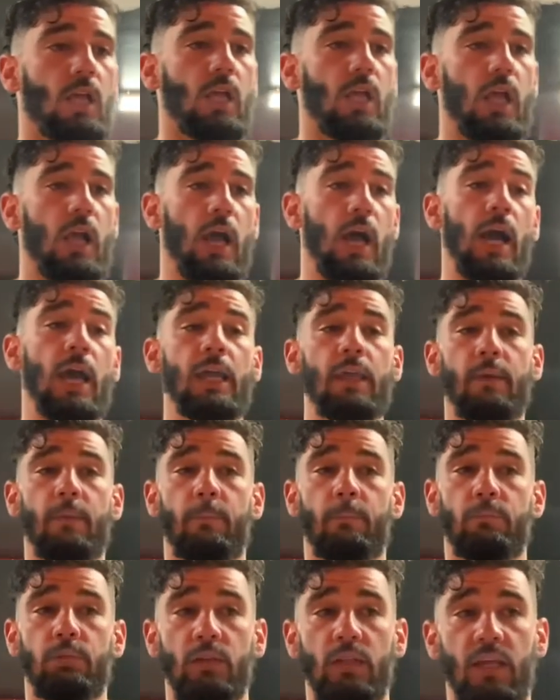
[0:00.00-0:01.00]
I
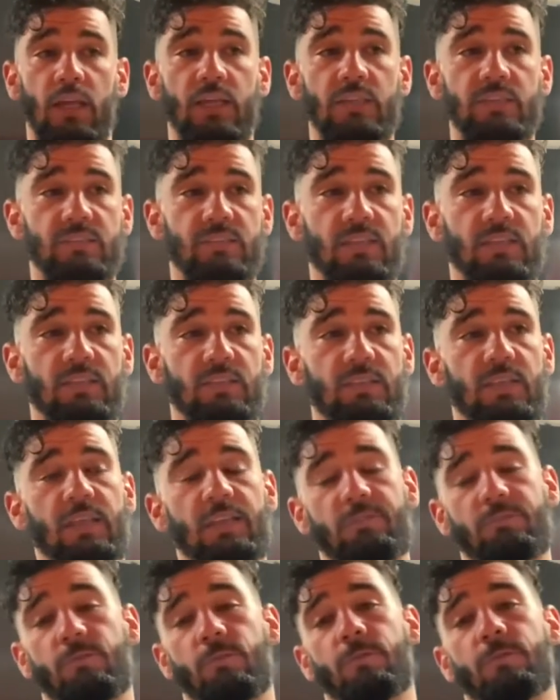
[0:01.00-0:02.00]
am blessed and
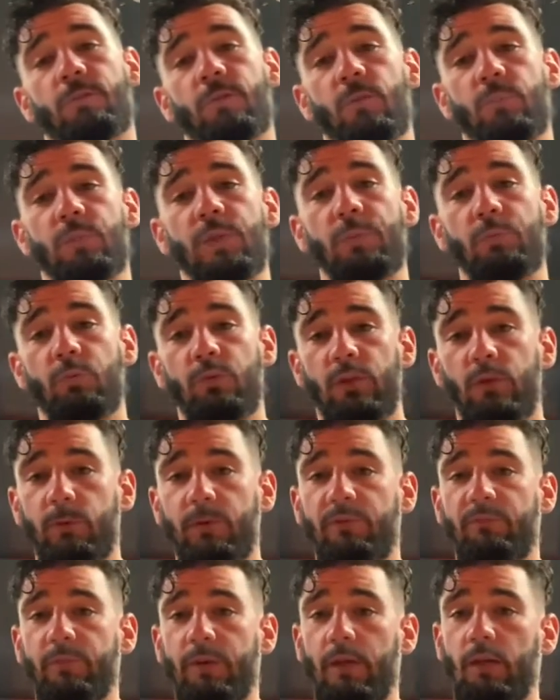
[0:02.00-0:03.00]
thankful for the people that
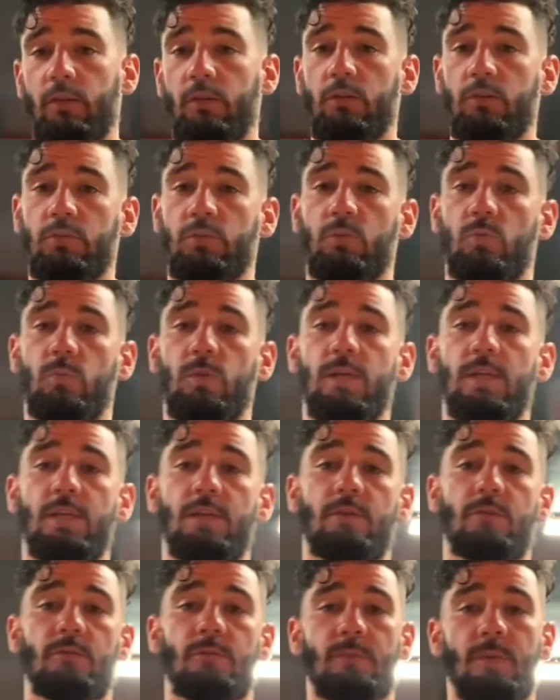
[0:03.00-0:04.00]
we've met along the way.
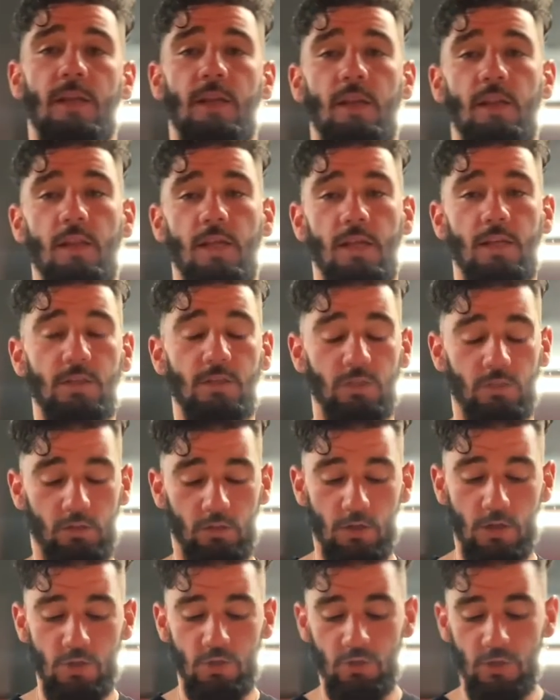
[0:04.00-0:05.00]
We met a lot of good
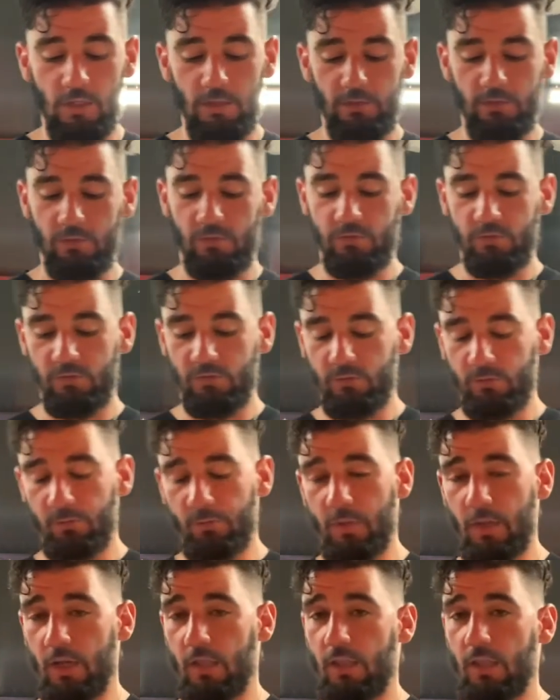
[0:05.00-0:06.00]
contractors. We
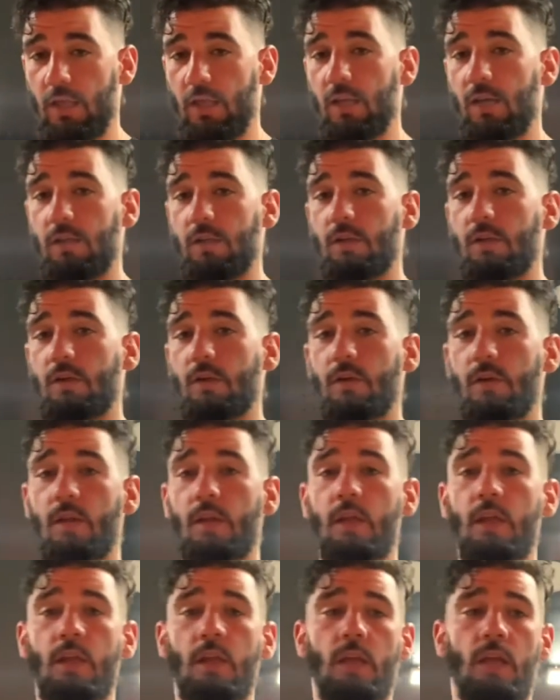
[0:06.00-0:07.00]
met a lot of
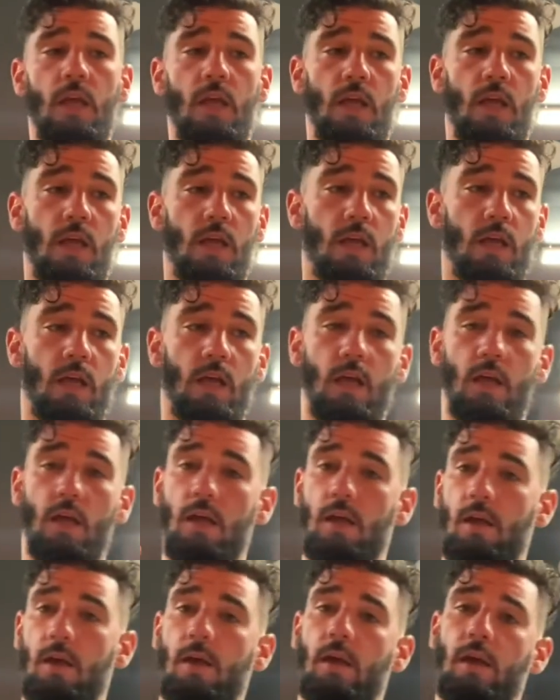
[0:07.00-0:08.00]
good,
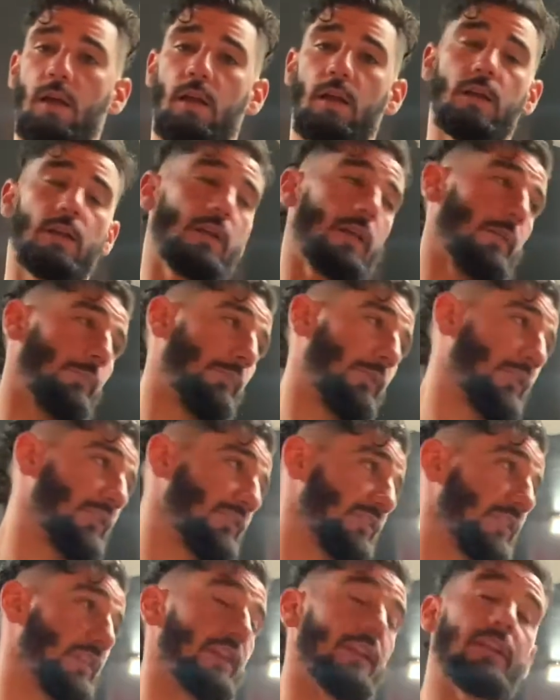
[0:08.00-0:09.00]
a
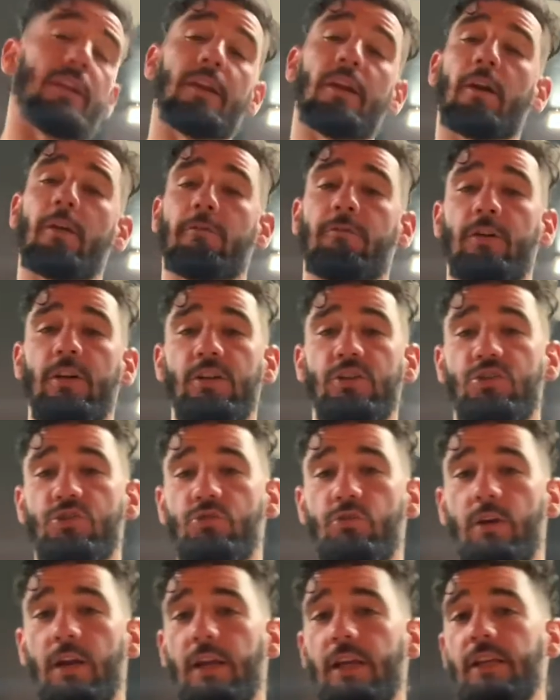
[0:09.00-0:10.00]
person that did our French
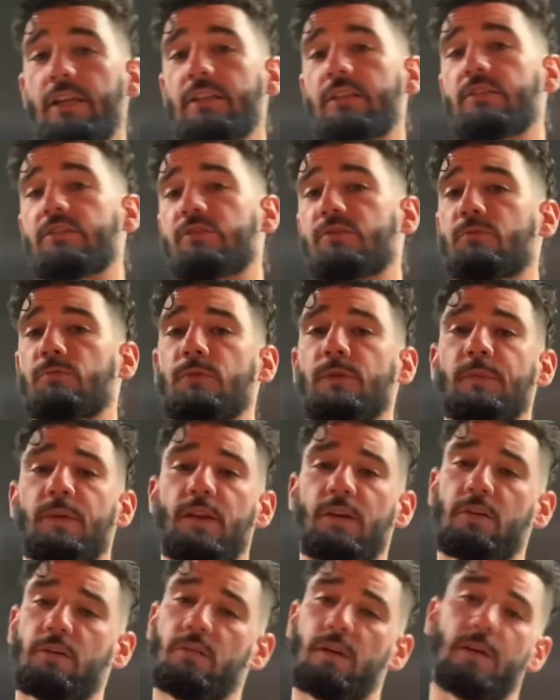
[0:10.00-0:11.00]
drains. We
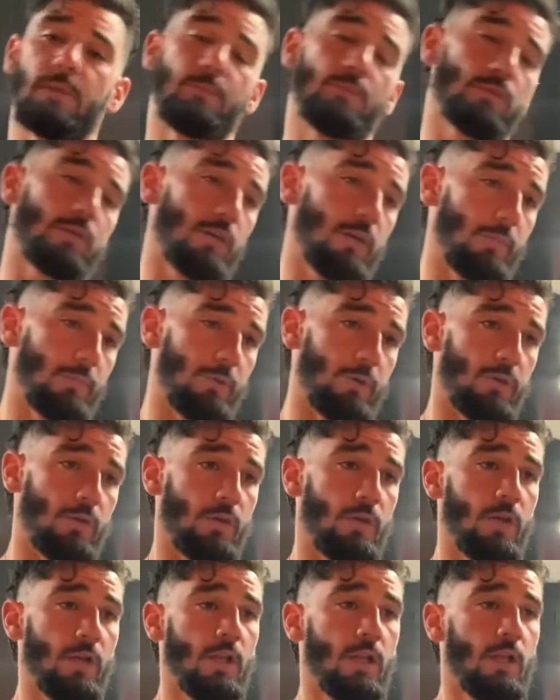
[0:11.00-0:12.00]
met a great plumber.